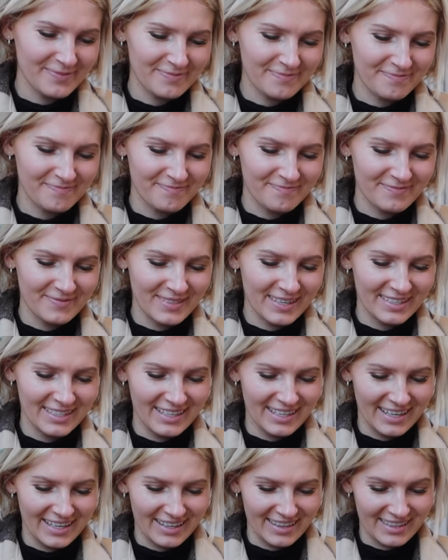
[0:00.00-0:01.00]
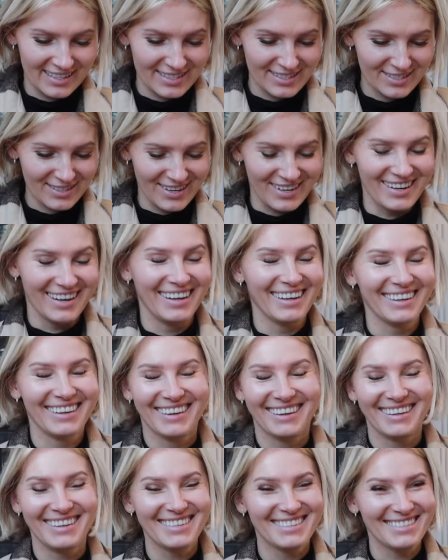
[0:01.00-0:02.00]
Yeah, these
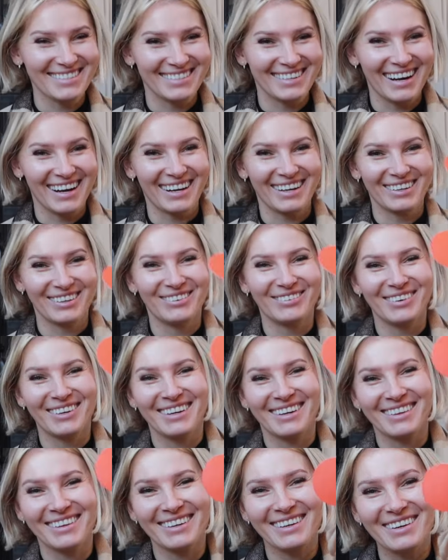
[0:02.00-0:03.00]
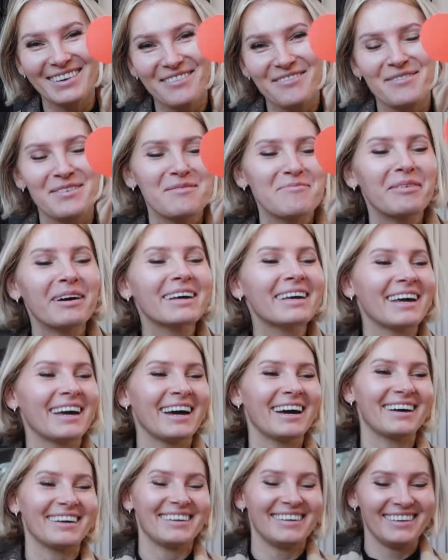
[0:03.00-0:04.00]
are not gonna work. They're gonna fit my
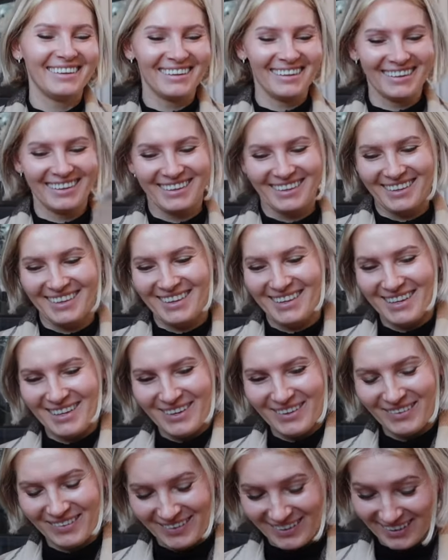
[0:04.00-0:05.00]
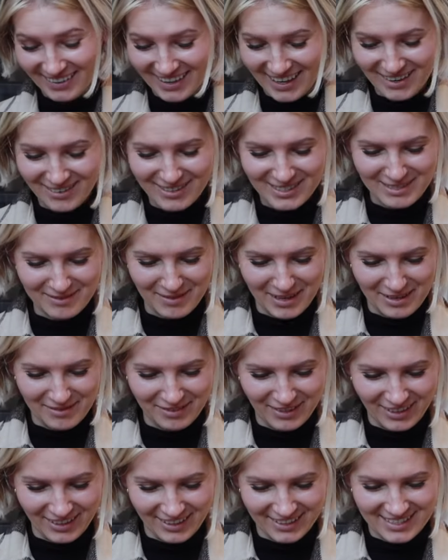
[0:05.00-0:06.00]
cat. Well, that was my
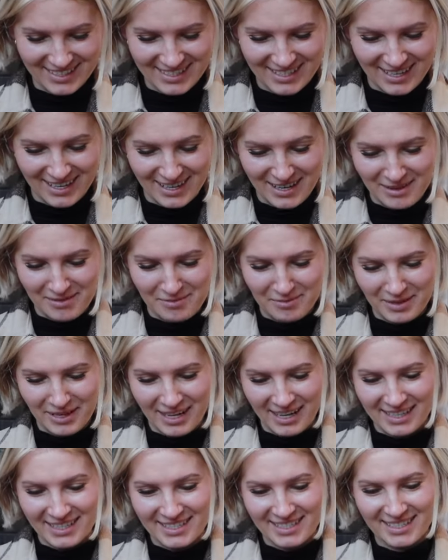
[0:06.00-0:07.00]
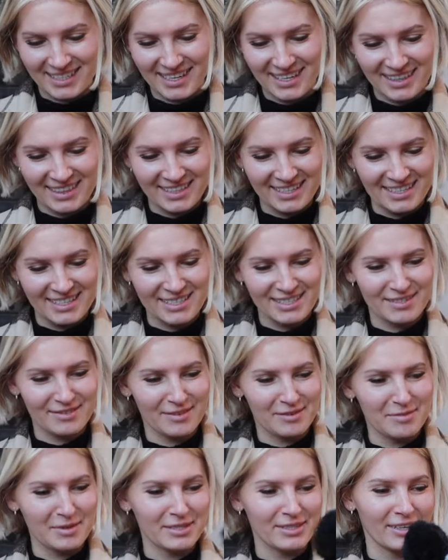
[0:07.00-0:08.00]
fault. But I did get these
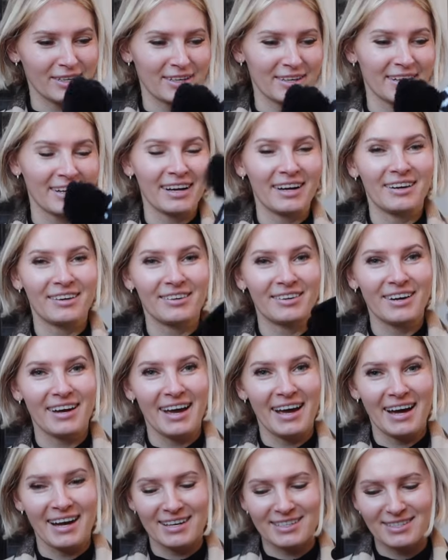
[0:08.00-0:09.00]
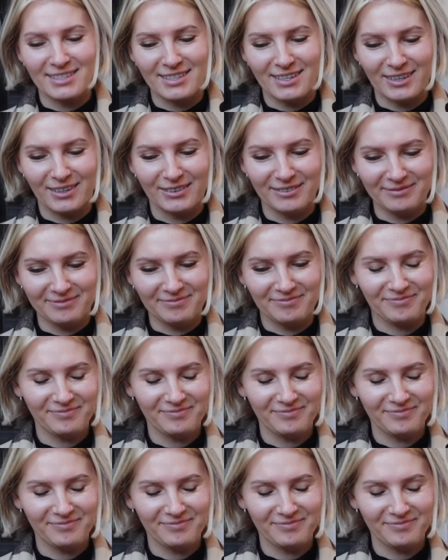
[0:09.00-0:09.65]
for my daughter. Got her a hat. So